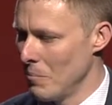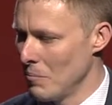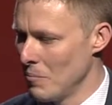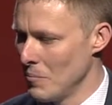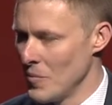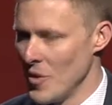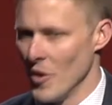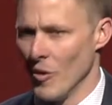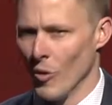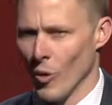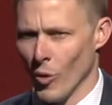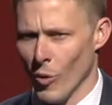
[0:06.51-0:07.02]

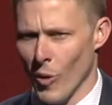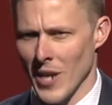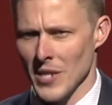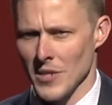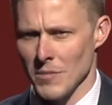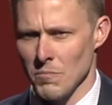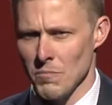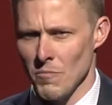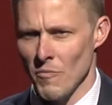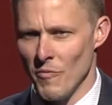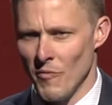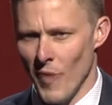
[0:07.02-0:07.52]
You're always
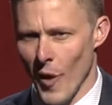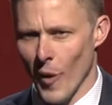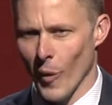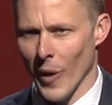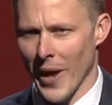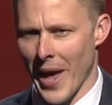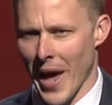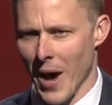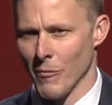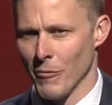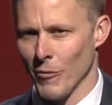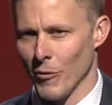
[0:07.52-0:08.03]
very
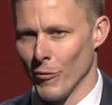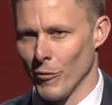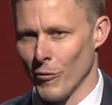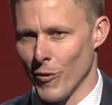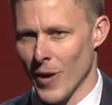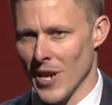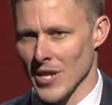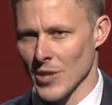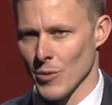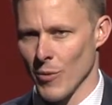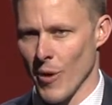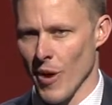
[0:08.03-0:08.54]
helpful for
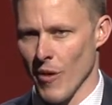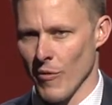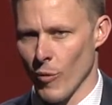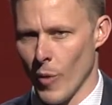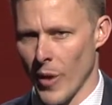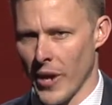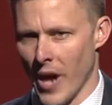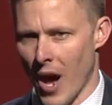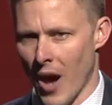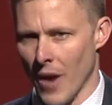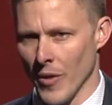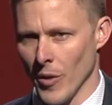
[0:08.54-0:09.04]
us wherever we
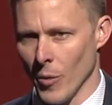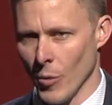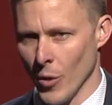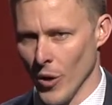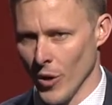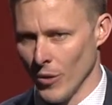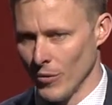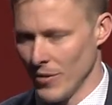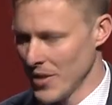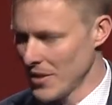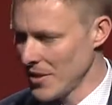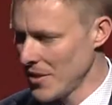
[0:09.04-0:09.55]
go in the
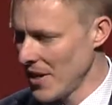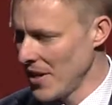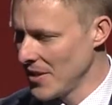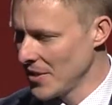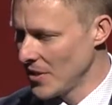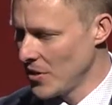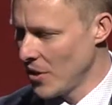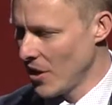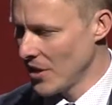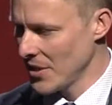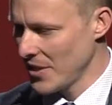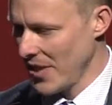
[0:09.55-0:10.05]
world, and it's
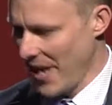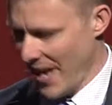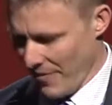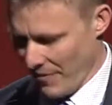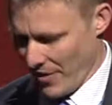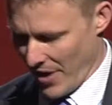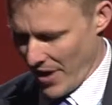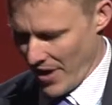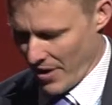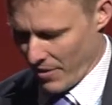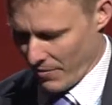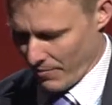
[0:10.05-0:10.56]
nice to have
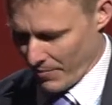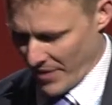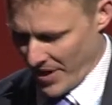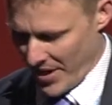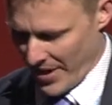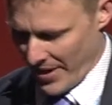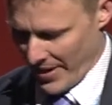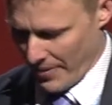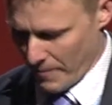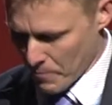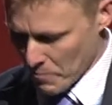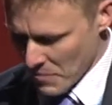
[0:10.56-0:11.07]
your help
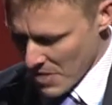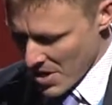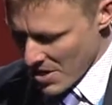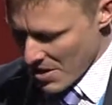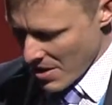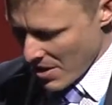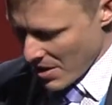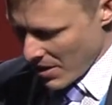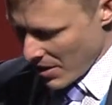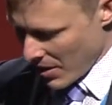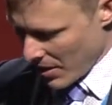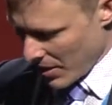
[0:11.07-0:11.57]
here.
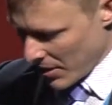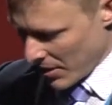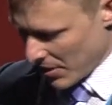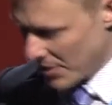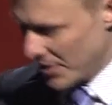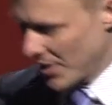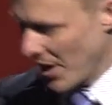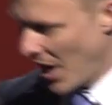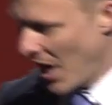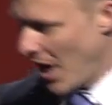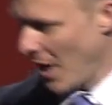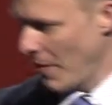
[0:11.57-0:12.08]

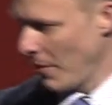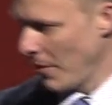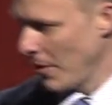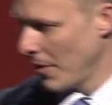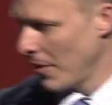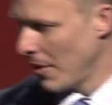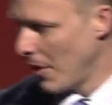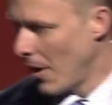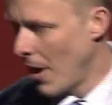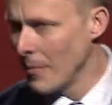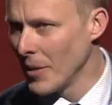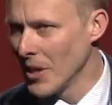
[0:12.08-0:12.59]
So,
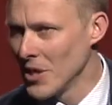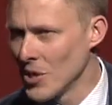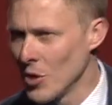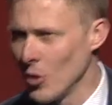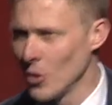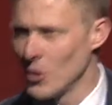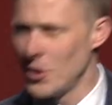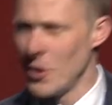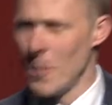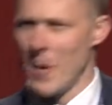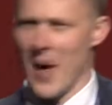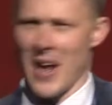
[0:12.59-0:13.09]
I'm going to talk
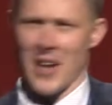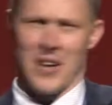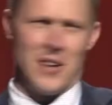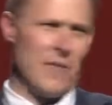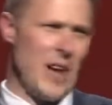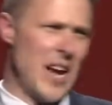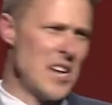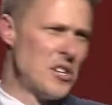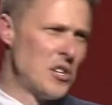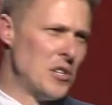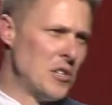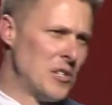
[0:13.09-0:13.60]
to you about
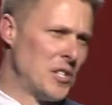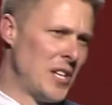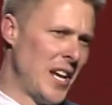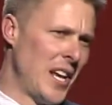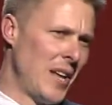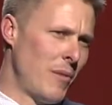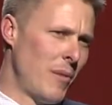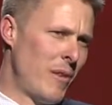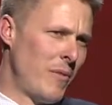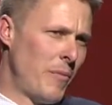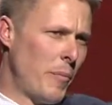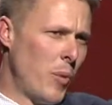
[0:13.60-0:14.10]
Innovation City.
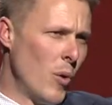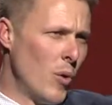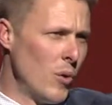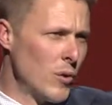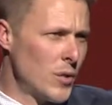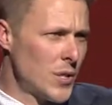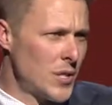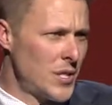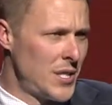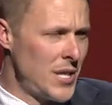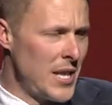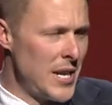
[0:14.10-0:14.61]
We've
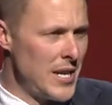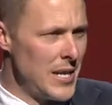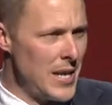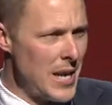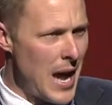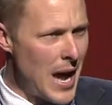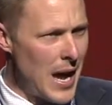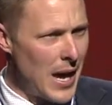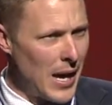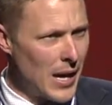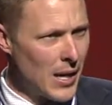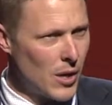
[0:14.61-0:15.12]
put in
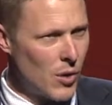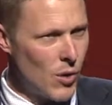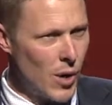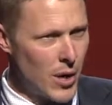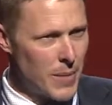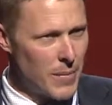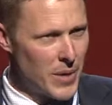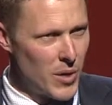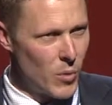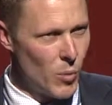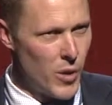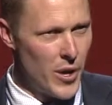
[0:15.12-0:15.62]
quite a
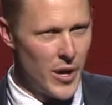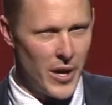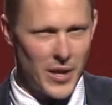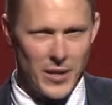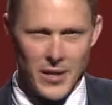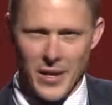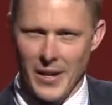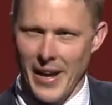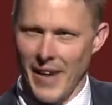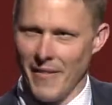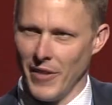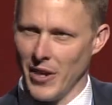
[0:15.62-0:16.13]
bit of work
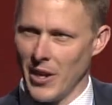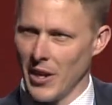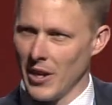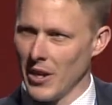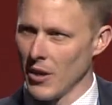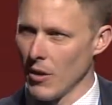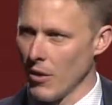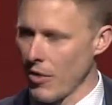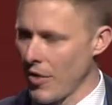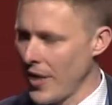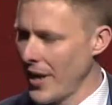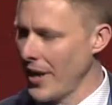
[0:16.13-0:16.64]
having a
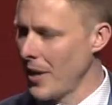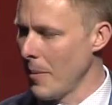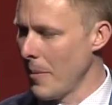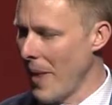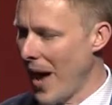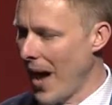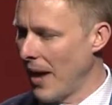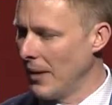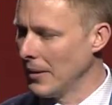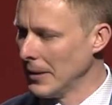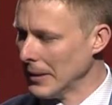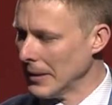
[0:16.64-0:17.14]
little think
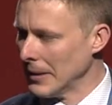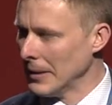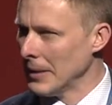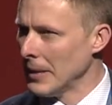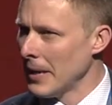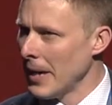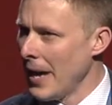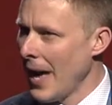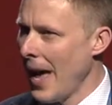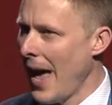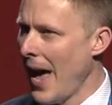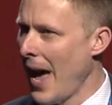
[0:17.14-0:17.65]
about
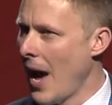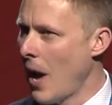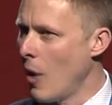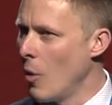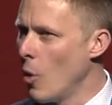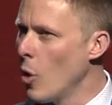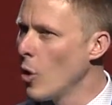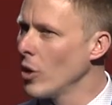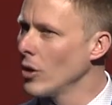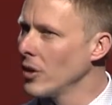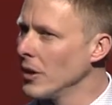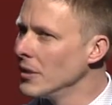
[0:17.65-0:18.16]
how
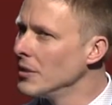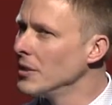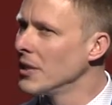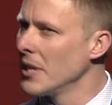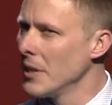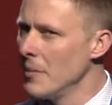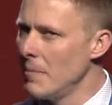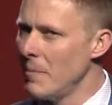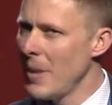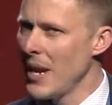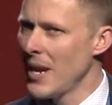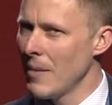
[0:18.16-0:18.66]
Auckland
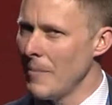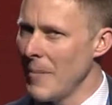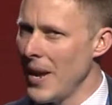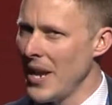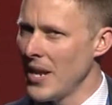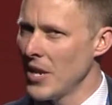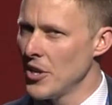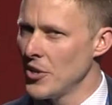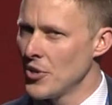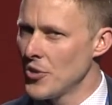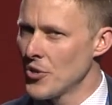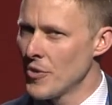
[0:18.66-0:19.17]
can better
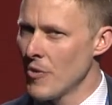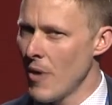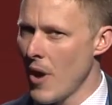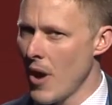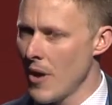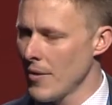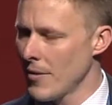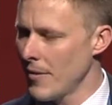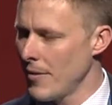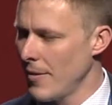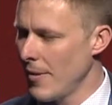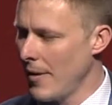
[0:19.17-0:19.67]
manage
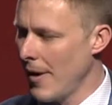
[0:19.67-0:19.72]
growth.